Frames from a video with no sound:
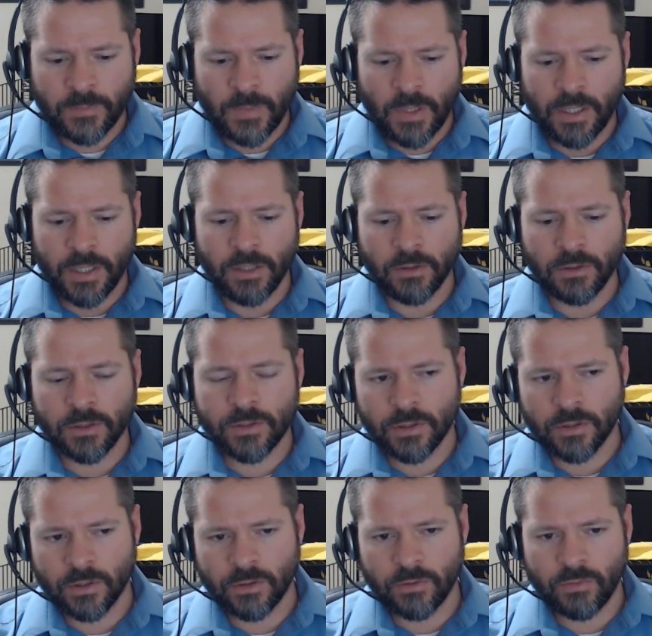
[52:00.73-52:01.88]
and he looks
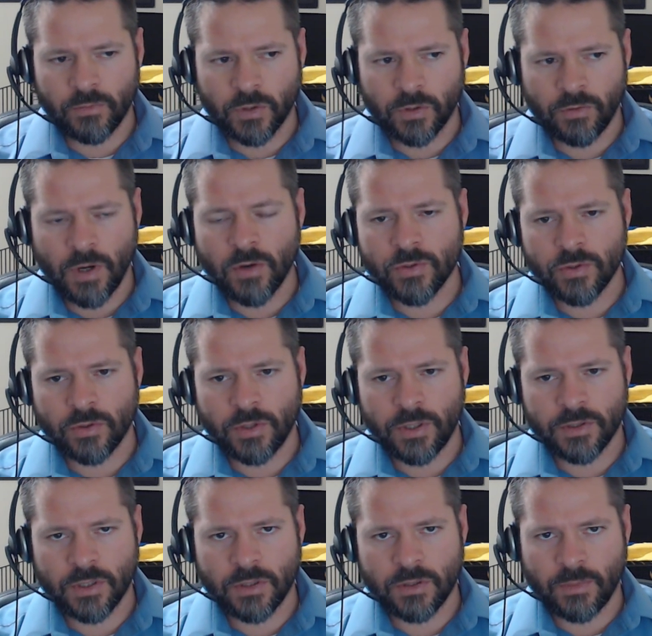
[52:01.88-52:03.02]
at the grocer, and he
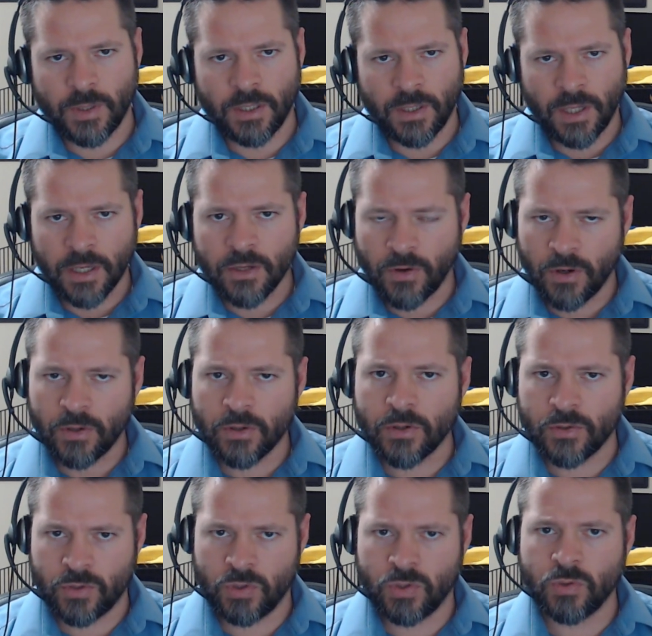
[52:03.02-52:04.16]
says, I mean, now you've heard
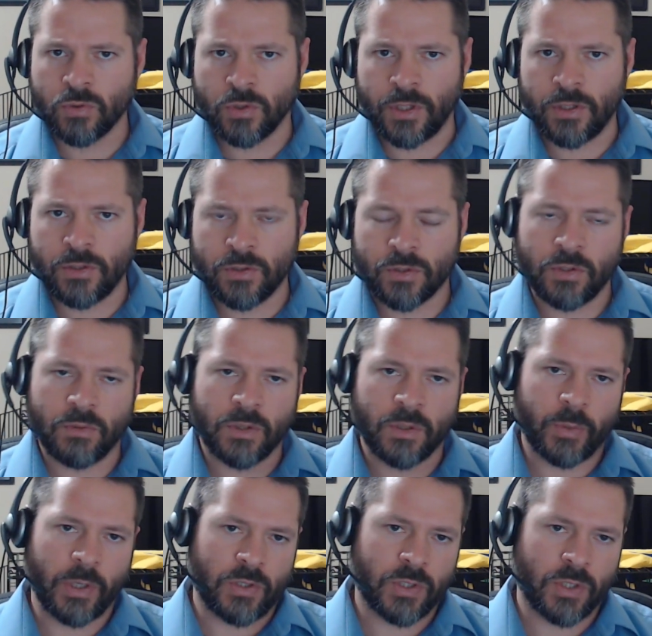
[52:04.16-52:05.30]
her story. Do you still want to
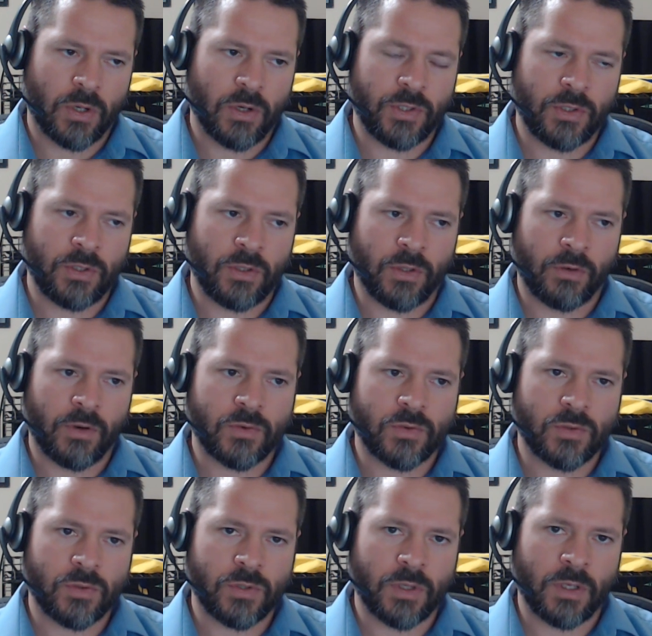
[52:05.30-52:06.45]
press charges? And the
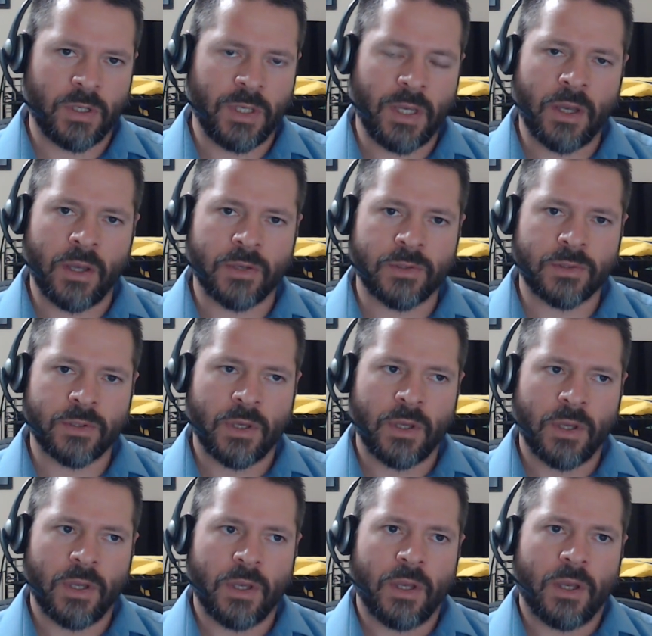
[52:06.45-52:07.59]
grocer said, yes.
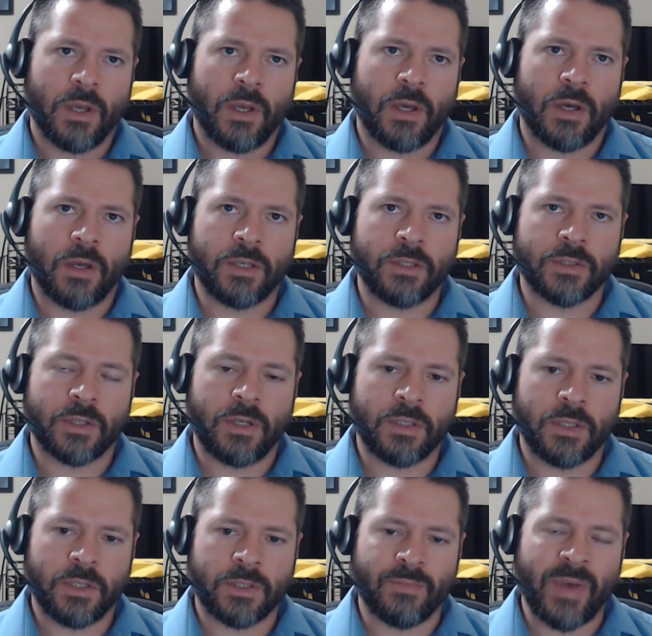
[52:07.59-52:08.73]
He said,
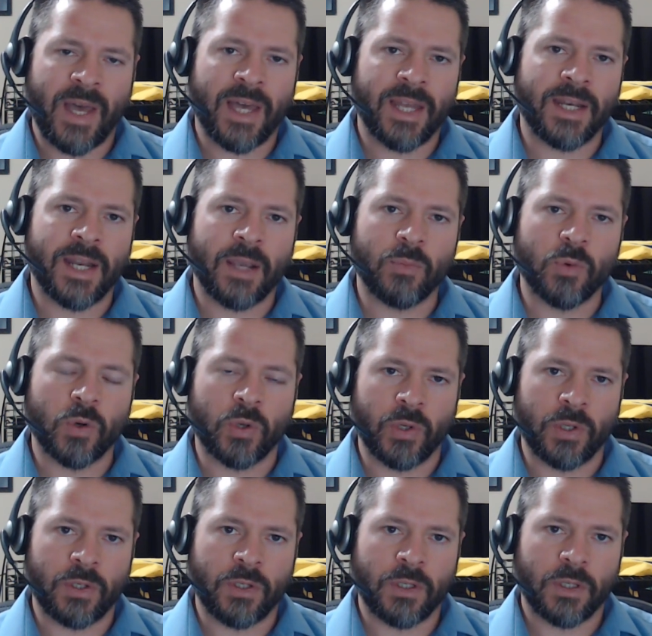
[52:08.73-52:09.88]
it's a bad
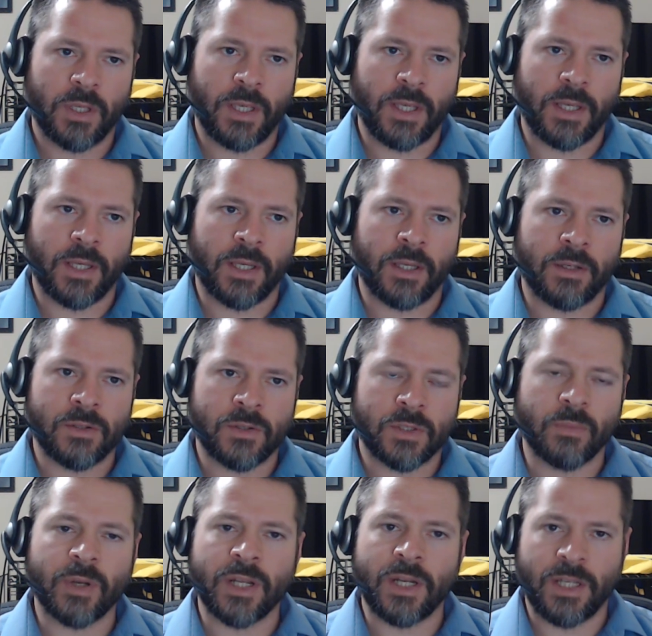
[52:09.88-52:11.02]
neighborhood, and
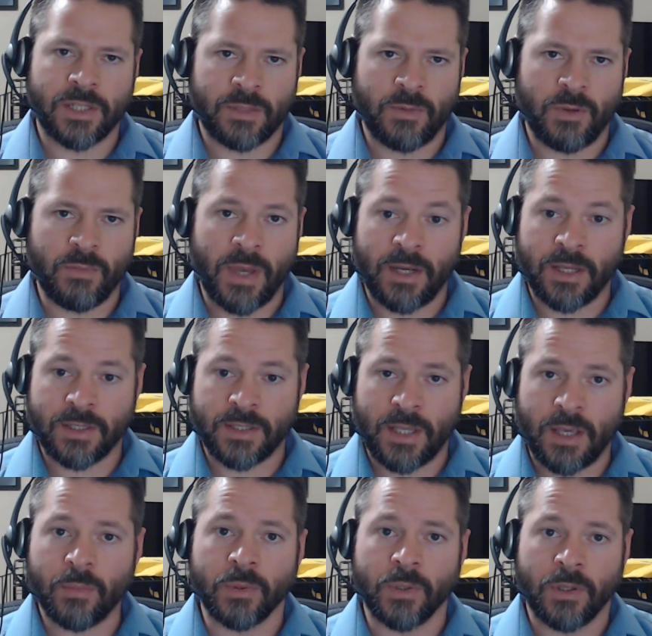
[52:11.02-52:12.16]
somebody needs to be made an
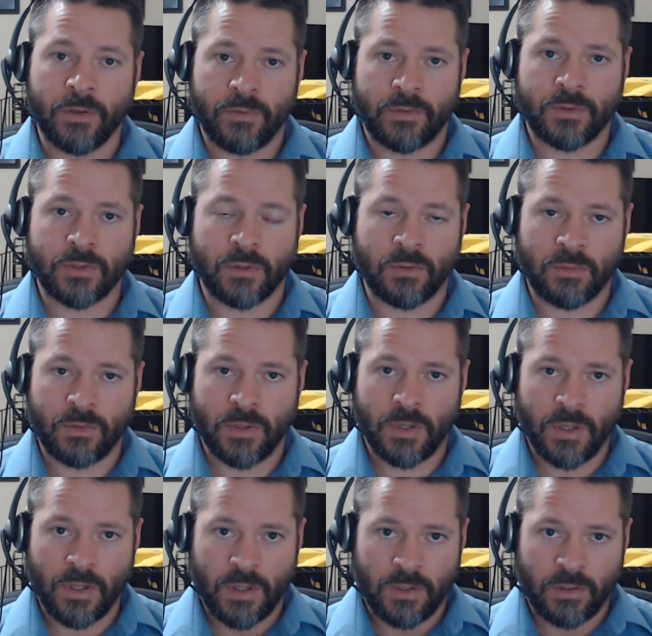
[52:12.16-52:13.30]
example of. And so
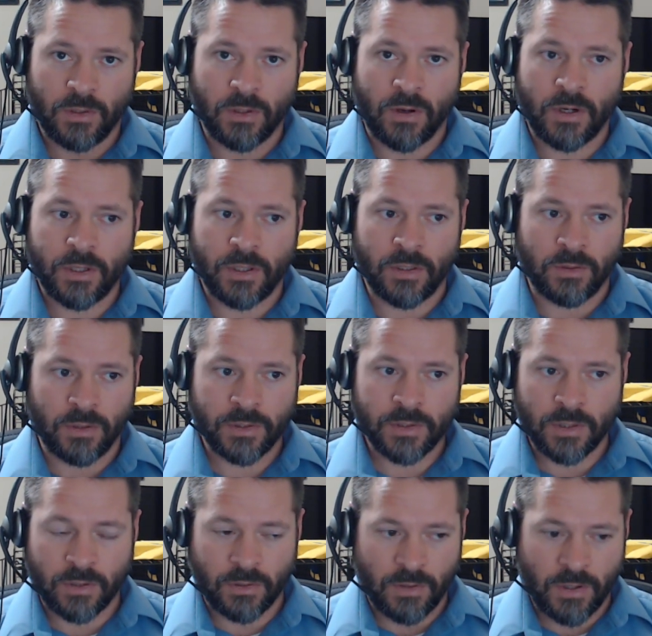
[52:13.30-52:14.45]
LaGuardia looks
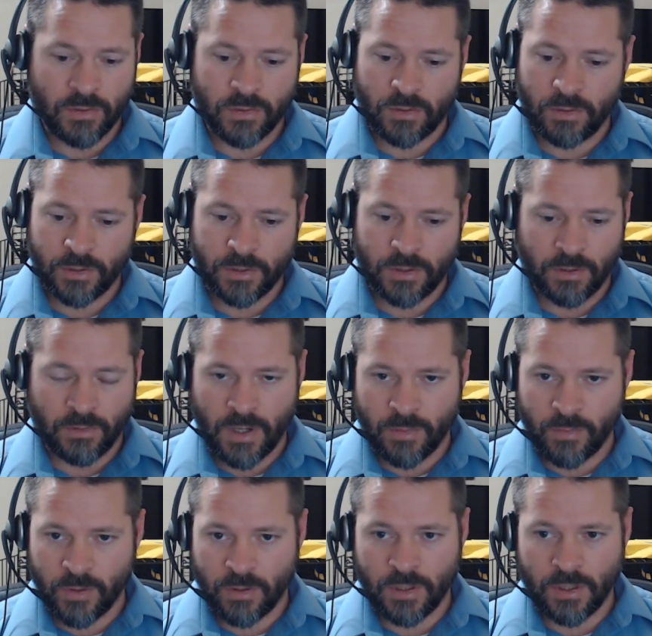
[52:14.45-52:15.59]
at the grocer, he looks at the
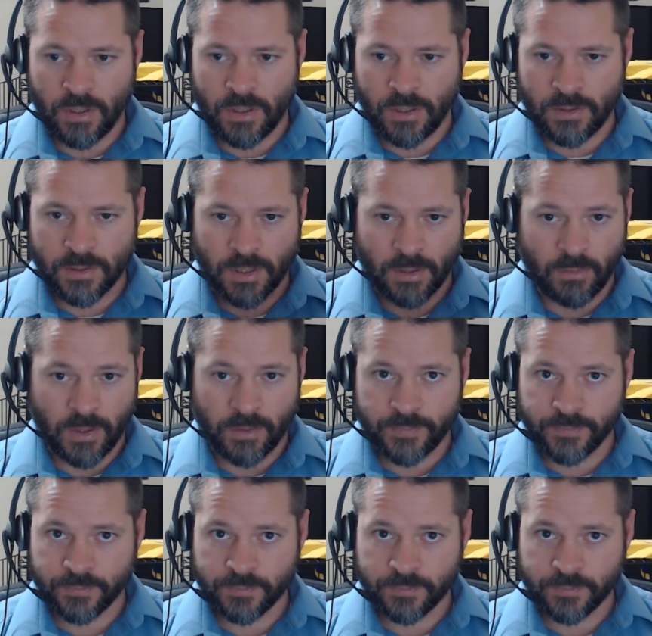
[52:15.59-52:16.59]
grandmother, and he's like, well,